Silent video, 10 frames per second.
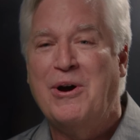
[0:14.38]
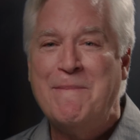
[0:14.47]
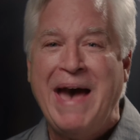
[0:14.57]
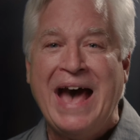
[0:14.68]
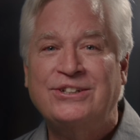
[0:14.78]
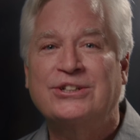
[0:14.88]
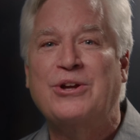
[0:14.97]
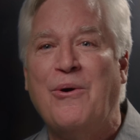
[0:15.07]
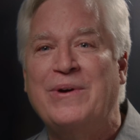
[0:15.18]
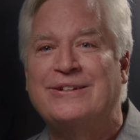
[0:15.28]
imagine
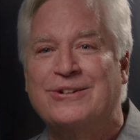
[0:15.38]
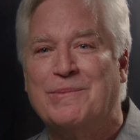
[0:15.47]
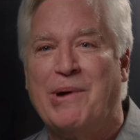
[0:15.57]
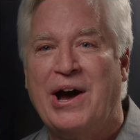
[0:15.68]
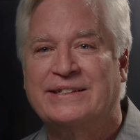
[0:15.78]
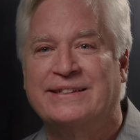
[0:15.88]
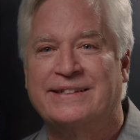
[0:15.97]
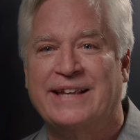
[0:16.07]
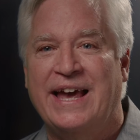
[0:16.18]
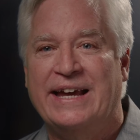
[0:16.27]
going to your boss and
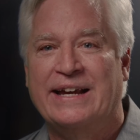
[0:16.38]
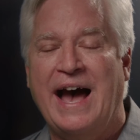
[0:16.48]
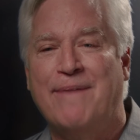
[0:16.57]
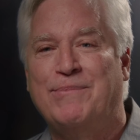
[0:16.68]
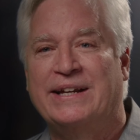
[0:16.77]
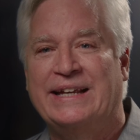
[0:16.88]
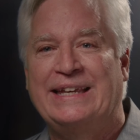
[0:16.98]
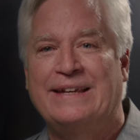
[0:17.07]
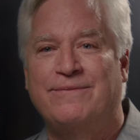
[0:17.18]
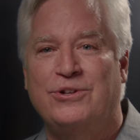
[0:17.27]
saying, I'm going to
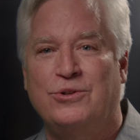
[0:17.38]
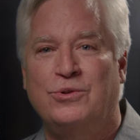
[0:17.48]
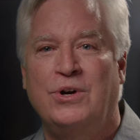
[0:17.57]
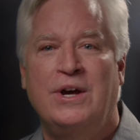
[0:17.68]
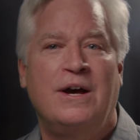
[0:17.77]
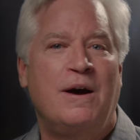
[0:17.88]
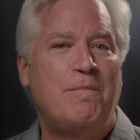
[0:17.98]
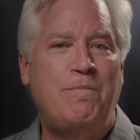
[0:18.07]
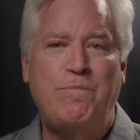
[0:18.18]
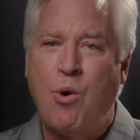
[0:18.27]
give you
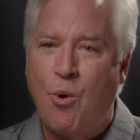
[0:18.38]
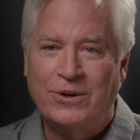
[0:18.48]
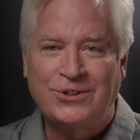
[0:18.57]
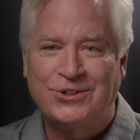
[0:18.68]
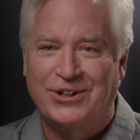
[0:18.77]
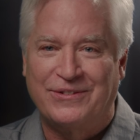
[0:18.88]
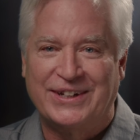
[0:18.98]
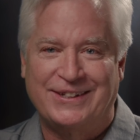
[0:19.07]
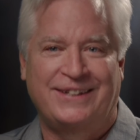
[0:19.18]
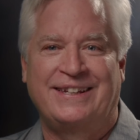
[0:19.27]
poor
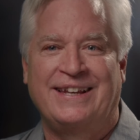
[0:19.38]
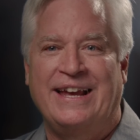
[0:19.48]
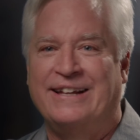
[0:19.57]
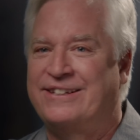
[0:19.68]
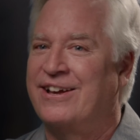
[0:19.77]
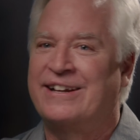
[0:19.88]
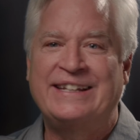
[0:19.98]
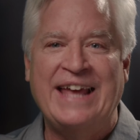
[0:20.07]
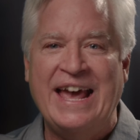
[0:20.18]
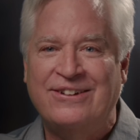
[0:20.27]
service, it's going to
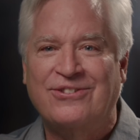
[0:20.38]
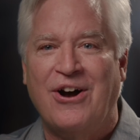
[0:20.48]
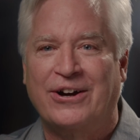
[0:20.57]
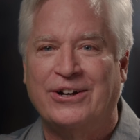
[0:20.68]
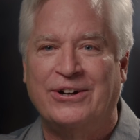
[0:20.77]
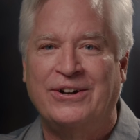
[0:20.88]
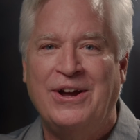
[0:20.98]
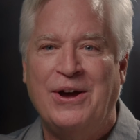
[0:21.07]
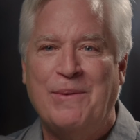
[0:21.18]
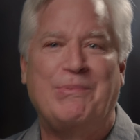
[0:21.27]
take longer,
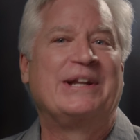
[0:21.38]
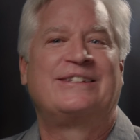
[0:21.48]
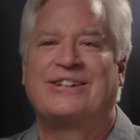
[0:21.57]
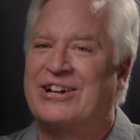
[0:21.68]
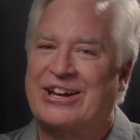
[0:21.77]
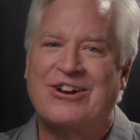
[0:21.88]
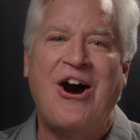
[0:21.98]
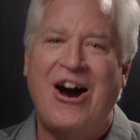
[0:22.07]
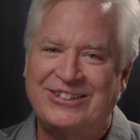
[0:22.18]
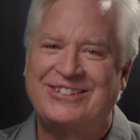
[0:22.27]
but it's going to
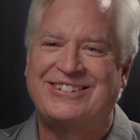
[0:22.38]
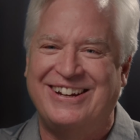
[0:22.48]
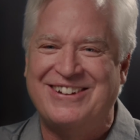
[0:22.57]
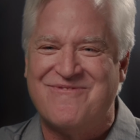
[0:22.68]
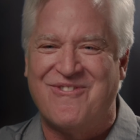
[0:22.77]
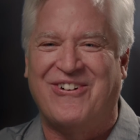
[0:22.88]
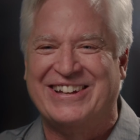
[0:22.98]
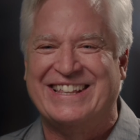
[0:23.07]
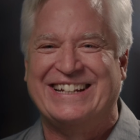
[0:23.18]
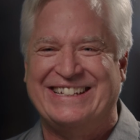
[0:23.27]
cost you
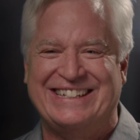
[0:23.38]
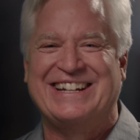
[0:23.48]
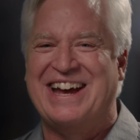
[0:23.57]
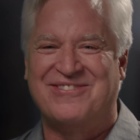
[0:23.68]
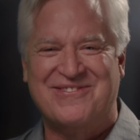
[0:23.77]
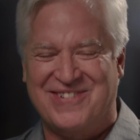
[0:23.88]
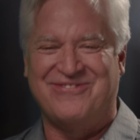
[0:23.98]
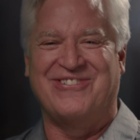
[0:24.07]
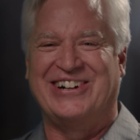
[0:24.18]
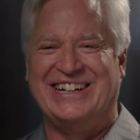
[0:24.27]
more than it did ever
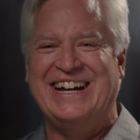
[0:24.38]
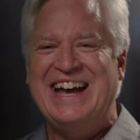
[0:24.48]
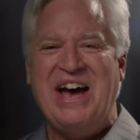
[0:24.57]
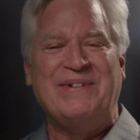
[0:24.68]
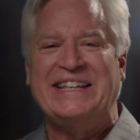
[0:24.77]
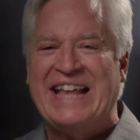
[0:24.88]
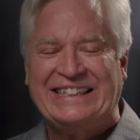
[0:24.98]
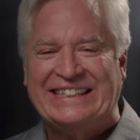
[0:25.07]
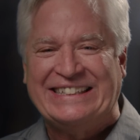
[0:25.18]
before. I mean, that's